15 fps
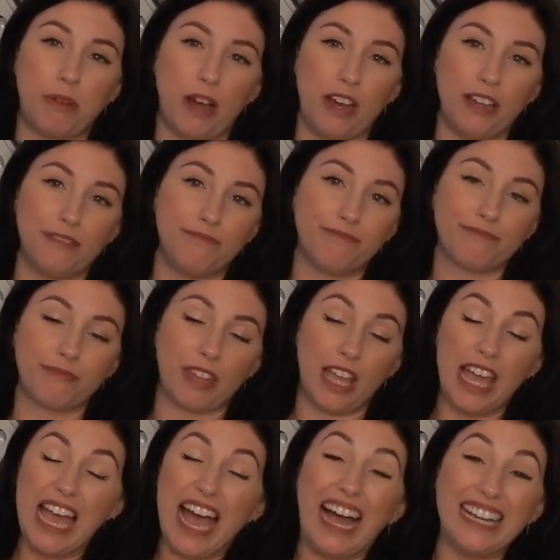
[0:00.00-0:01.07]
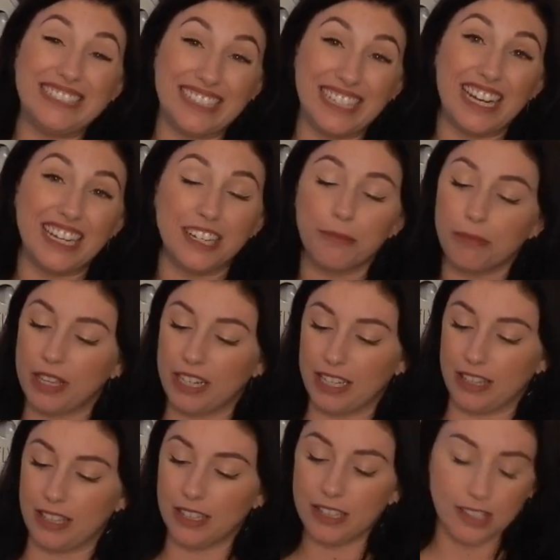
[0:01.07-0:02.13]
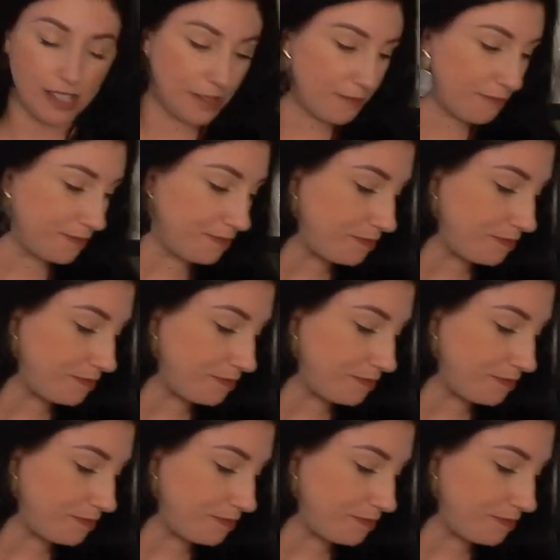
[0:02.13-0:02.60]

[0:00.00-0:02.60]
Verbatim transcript: but I did end up getting this.